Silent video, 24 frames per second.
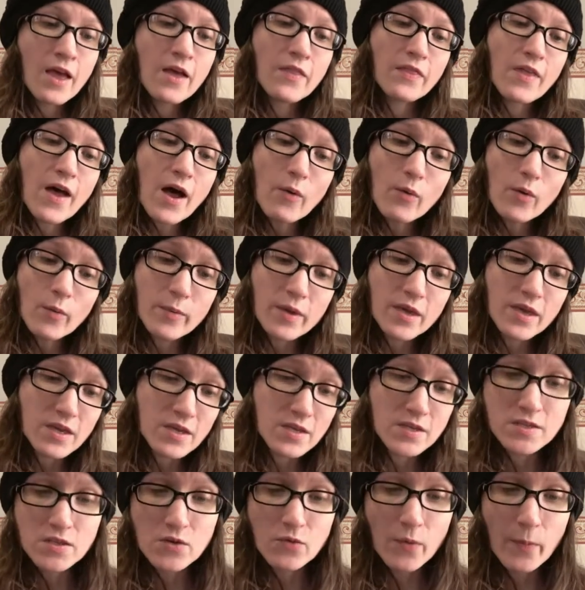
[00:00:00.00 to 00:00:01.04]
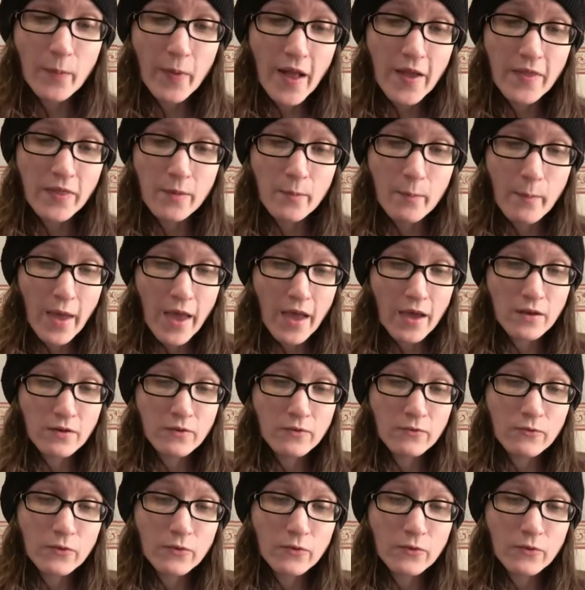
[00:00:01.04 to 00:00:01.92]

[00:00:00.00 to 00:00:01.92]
"That will be easy," replied the man,